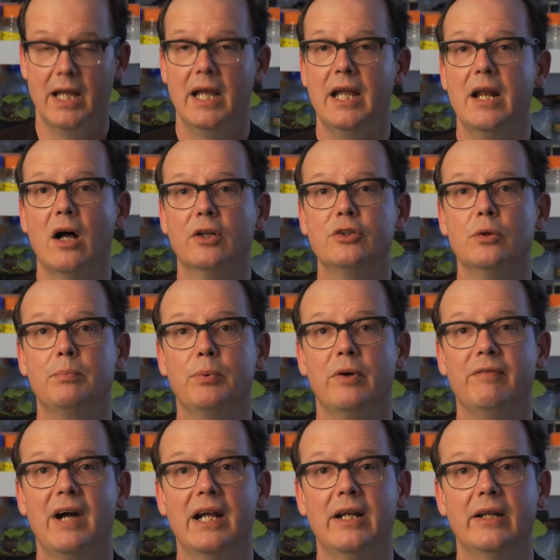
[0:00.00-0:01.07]
It also
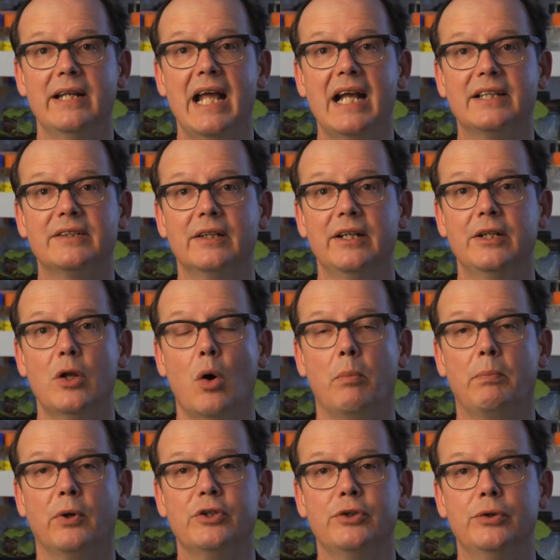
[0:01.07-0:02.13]
provides an excellent
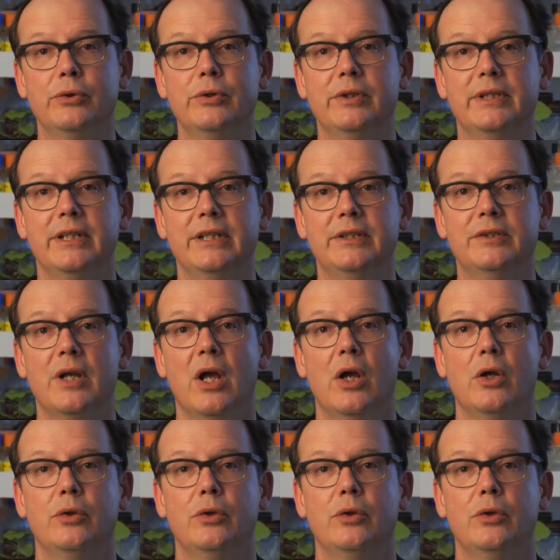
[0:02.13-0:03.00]
opportunities